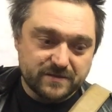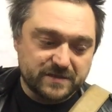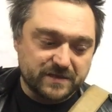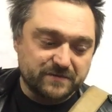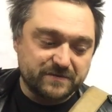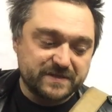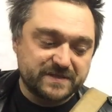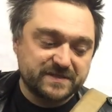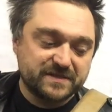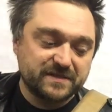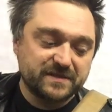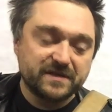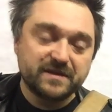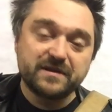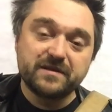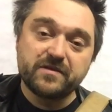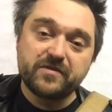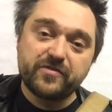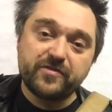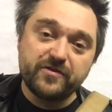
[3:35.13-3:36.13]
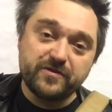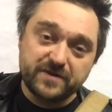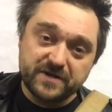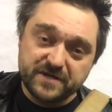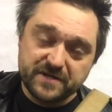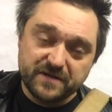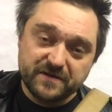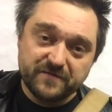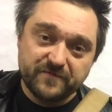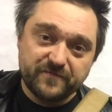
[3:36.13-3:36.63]
So it's
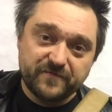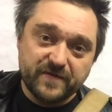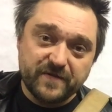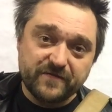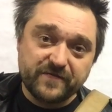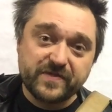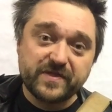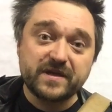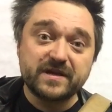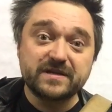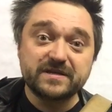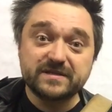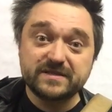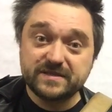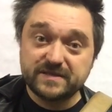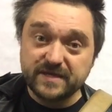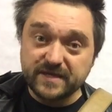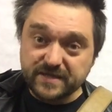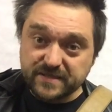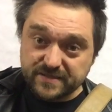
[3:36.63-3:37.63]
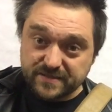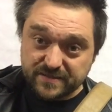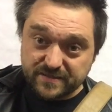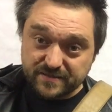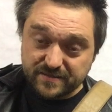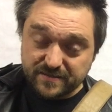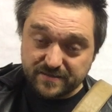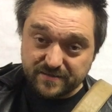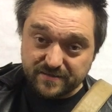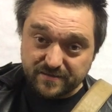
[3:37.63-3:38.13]
3rd, 5th, 6th
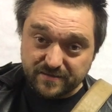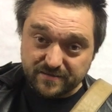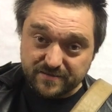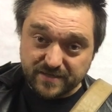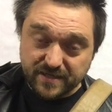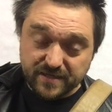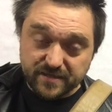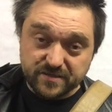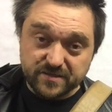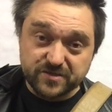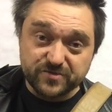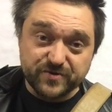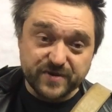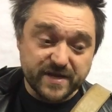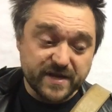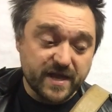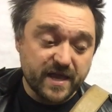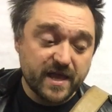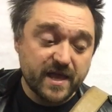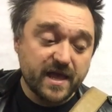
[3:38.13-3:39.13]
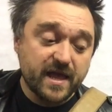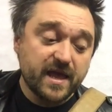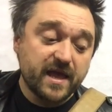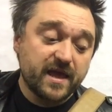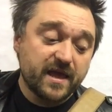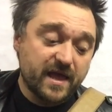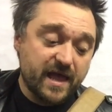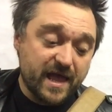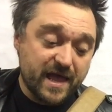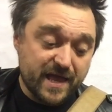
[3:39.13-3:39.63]
on 2nd string,
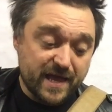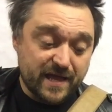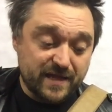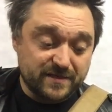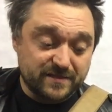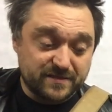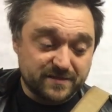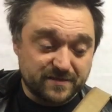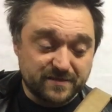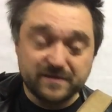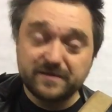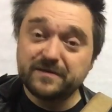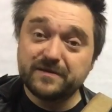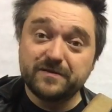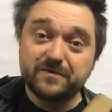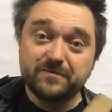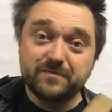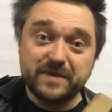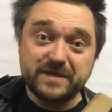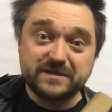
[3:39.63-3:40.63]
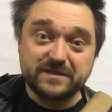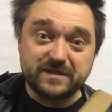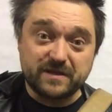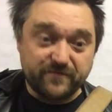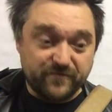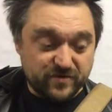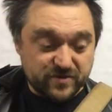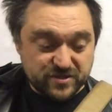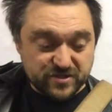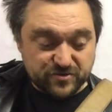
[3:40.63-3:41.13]
and
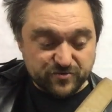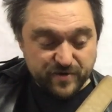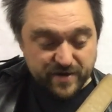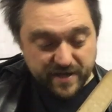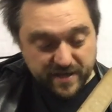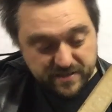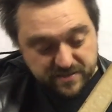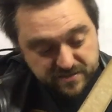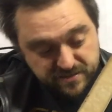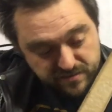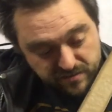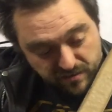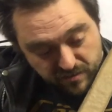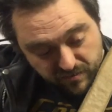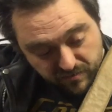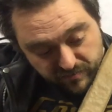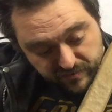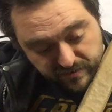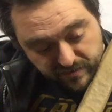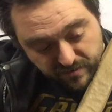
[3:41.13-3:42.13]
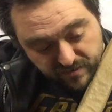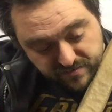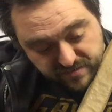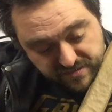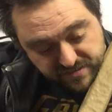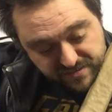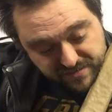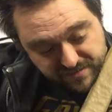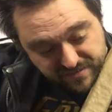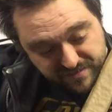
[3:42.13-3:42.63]
basically 1st string is on the
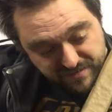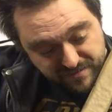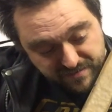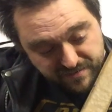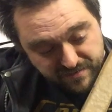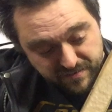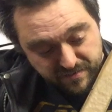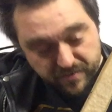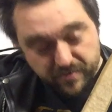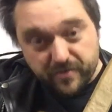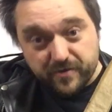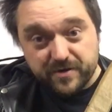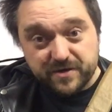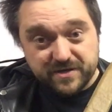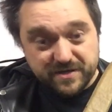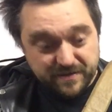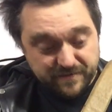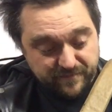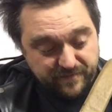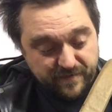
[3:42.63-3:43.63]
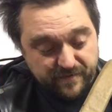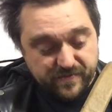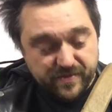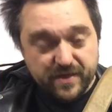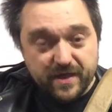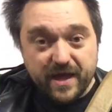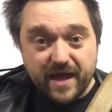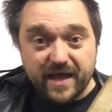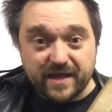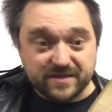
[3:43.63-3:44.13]
dots, 3rd,
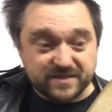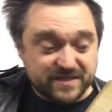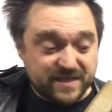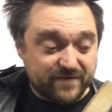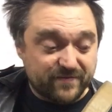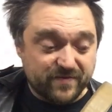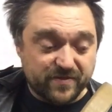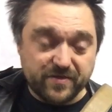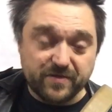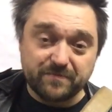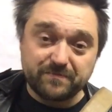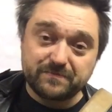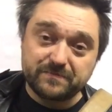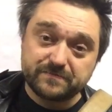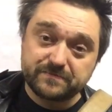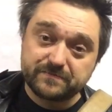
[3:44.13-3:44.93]
5th and 7th.